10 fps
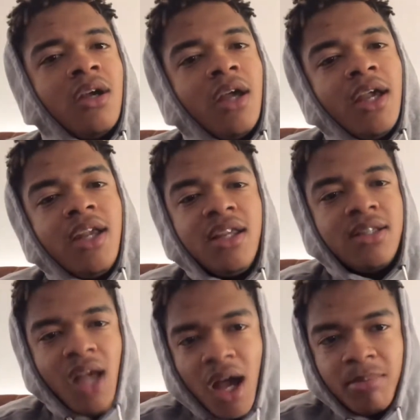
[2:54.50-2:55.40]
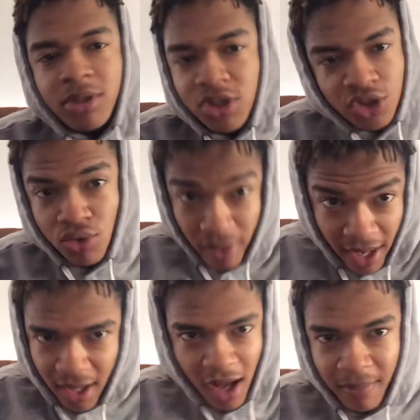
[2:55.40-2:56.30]
any type of shoe
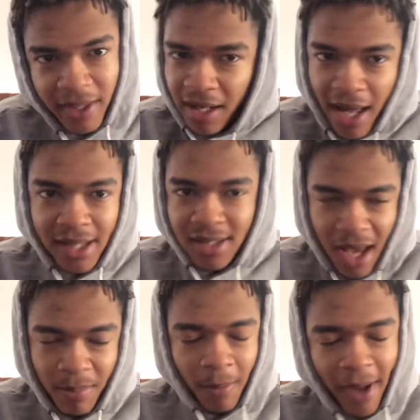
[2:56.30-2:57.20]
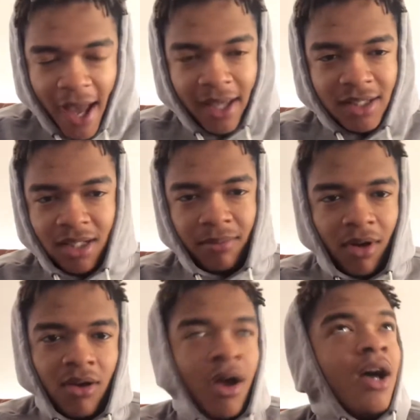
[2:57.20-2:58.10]
that come in that type of packaging,
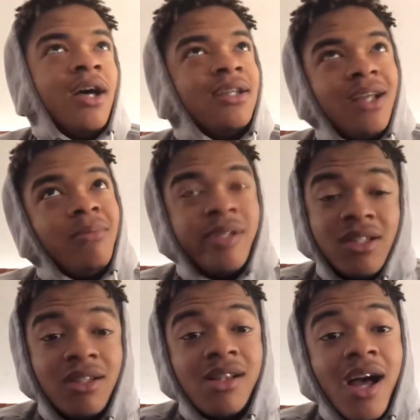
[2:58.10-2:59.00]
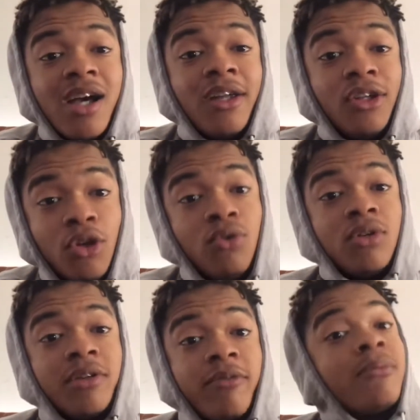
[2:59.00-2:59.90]
bro, that bitch look like a
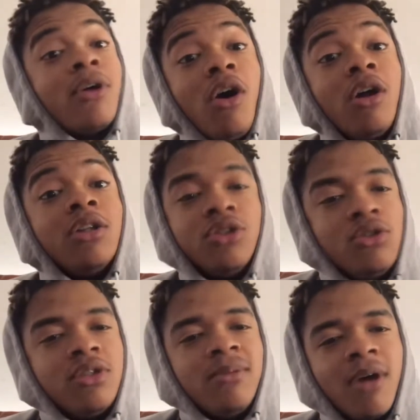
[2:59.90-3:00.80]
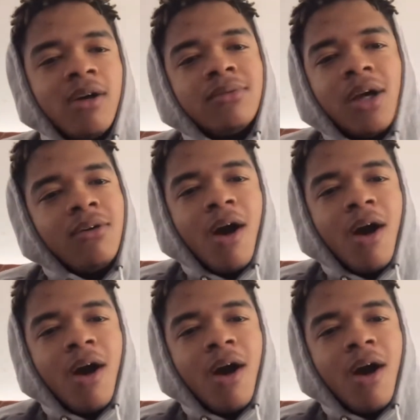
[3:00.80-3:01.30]
nuke from Call of Duty, bro. Don't